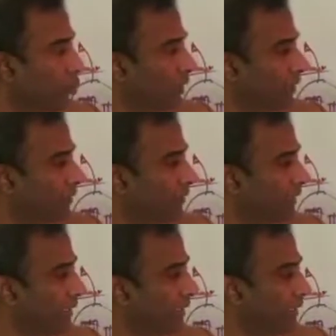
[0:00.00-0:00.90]
one of
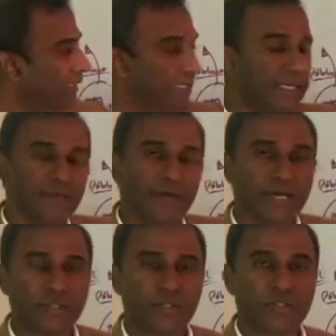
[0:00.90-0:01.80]
the key
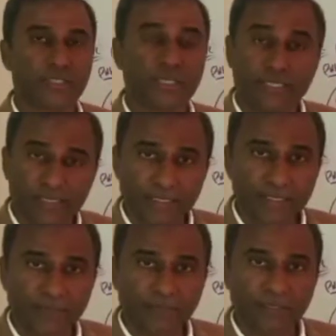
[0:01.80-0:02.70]
advisors in
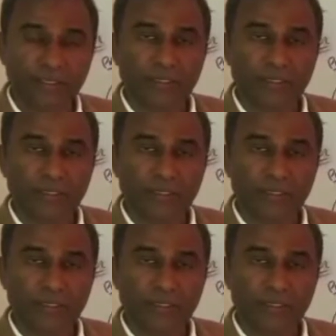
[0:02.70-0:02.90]
India,